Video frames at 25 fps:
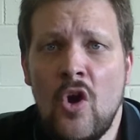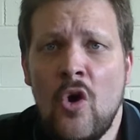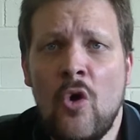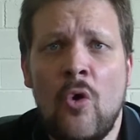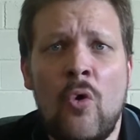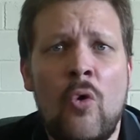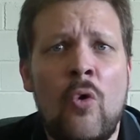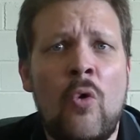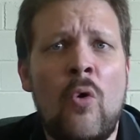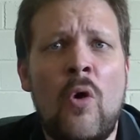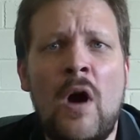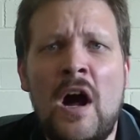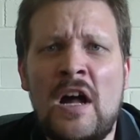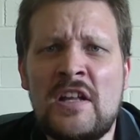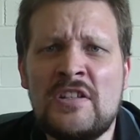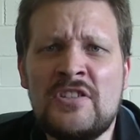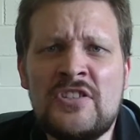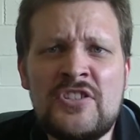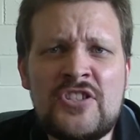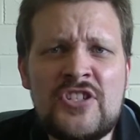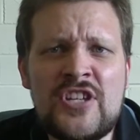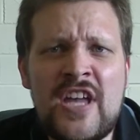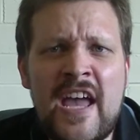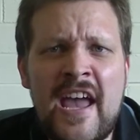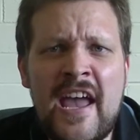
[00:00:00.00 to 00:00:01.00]

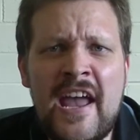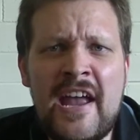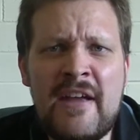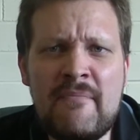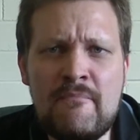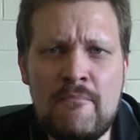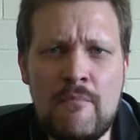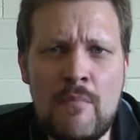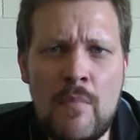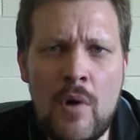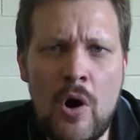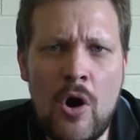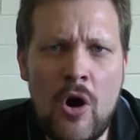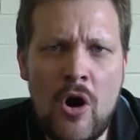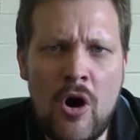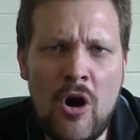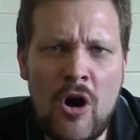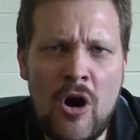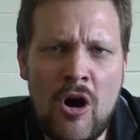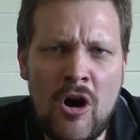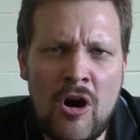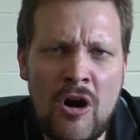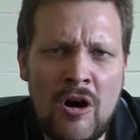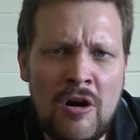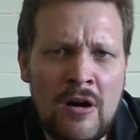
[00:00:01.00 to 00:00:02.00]
one day
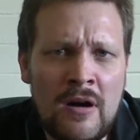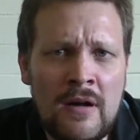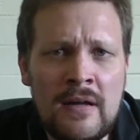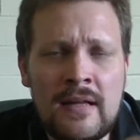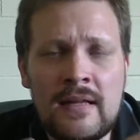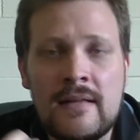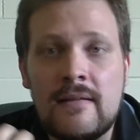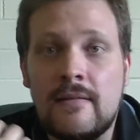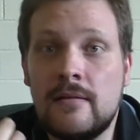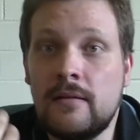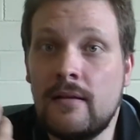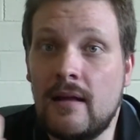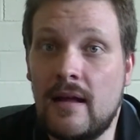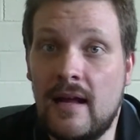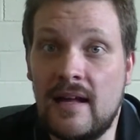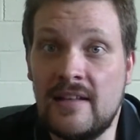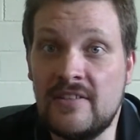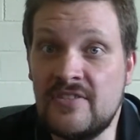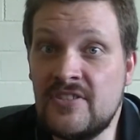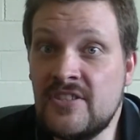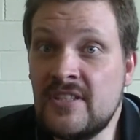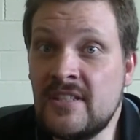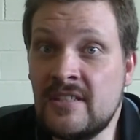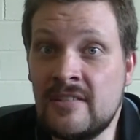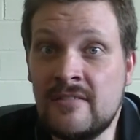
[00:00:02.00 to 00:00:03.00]
more
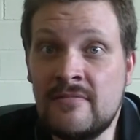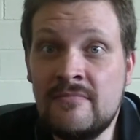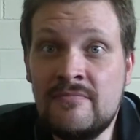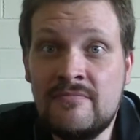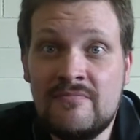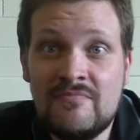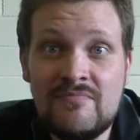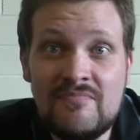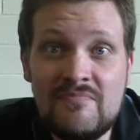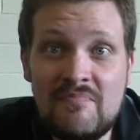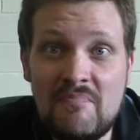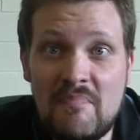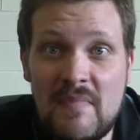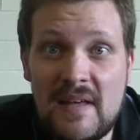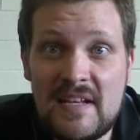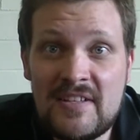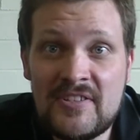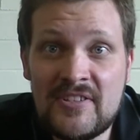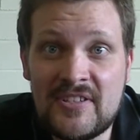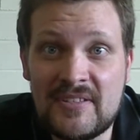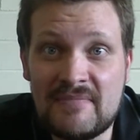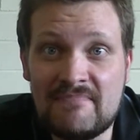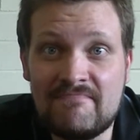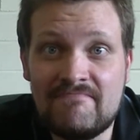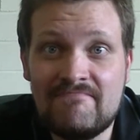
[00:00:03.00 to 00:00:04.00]
until
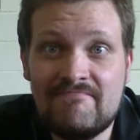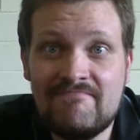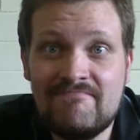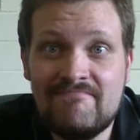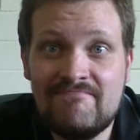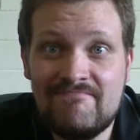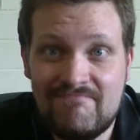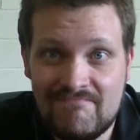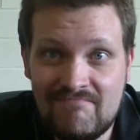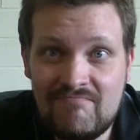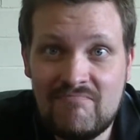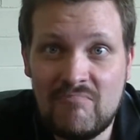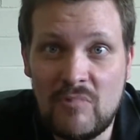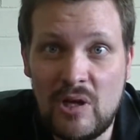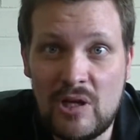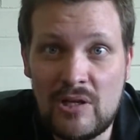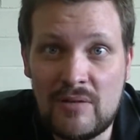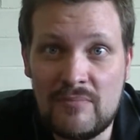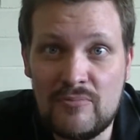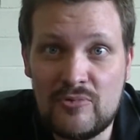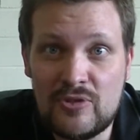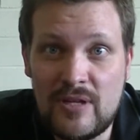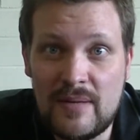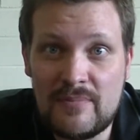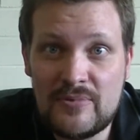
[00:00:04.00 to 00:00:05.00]
medicine.
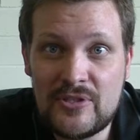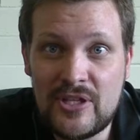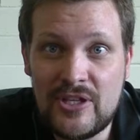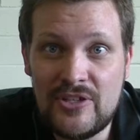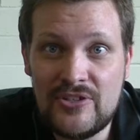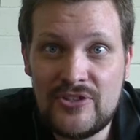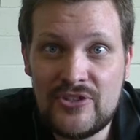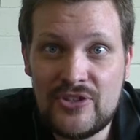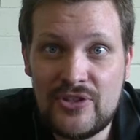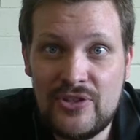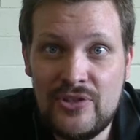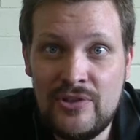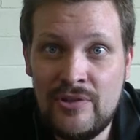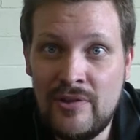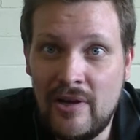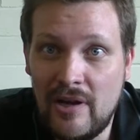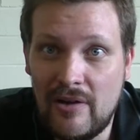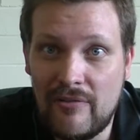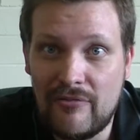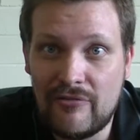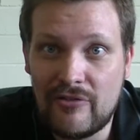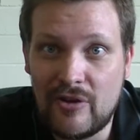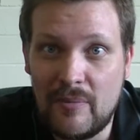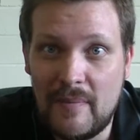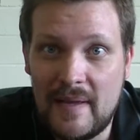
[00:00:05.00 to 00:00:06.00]
Welcome to episode 2
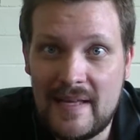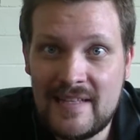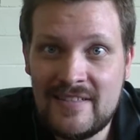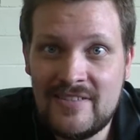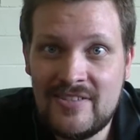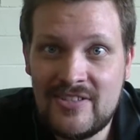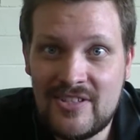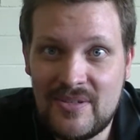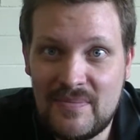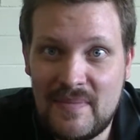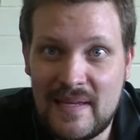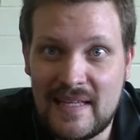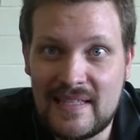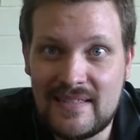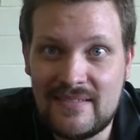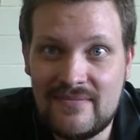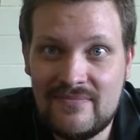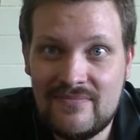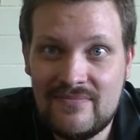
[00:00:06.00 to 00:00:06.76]
of From Ed to Med.